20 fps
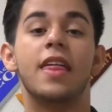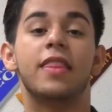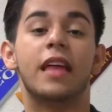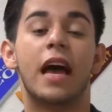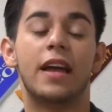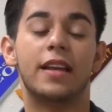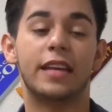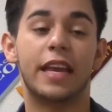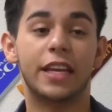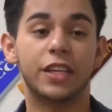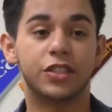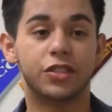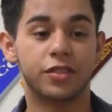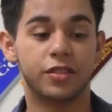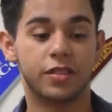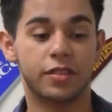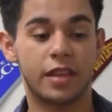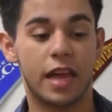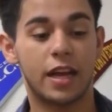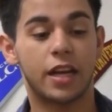that
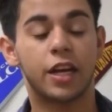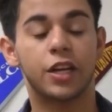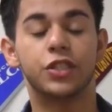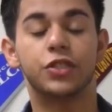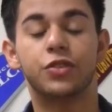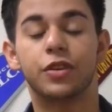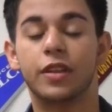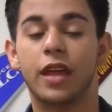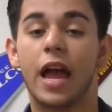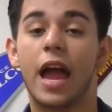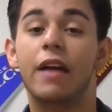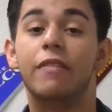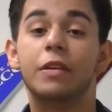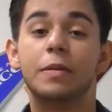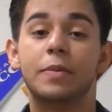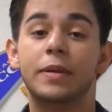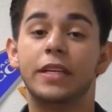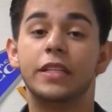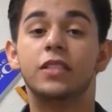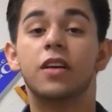nation, that country that
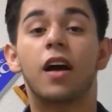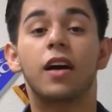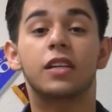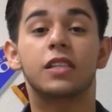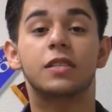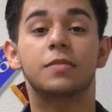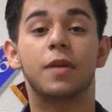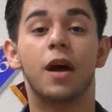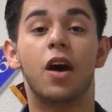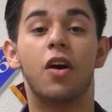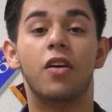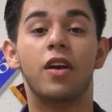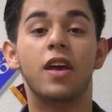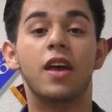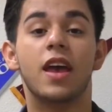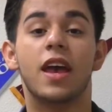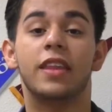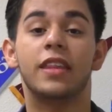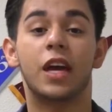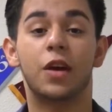everybody talks about
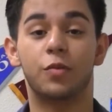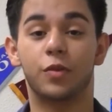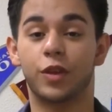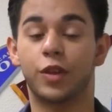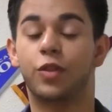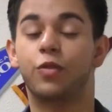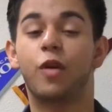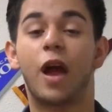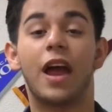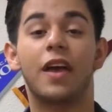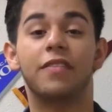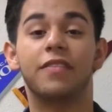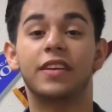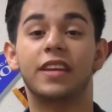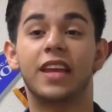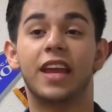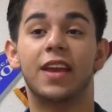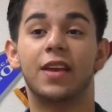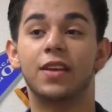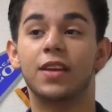and that we thrive
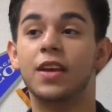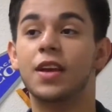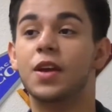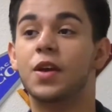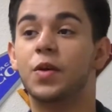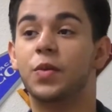in, and